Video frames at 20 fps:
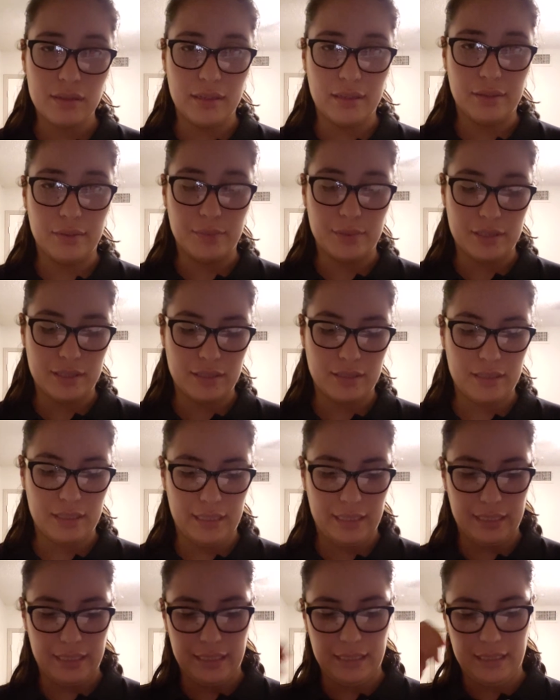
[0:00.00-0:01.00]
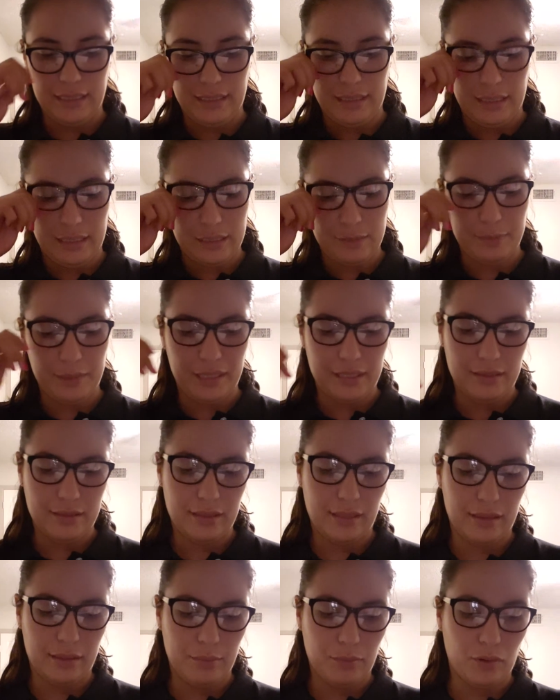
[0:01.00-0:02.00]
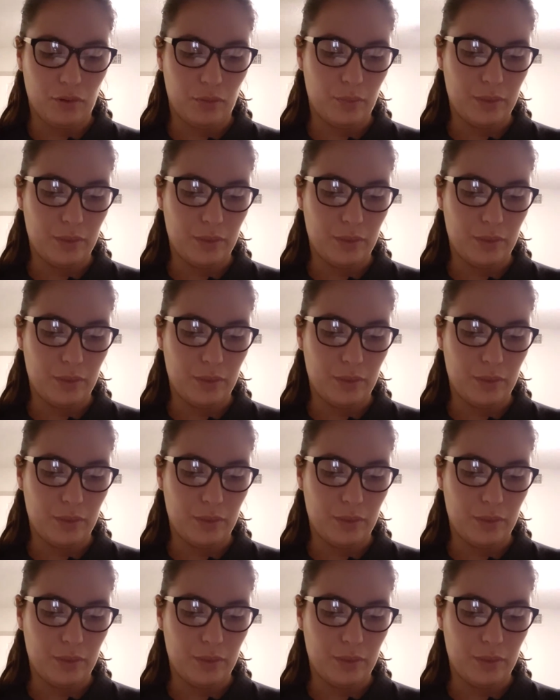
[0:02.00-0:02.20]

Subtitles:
which he explains that the more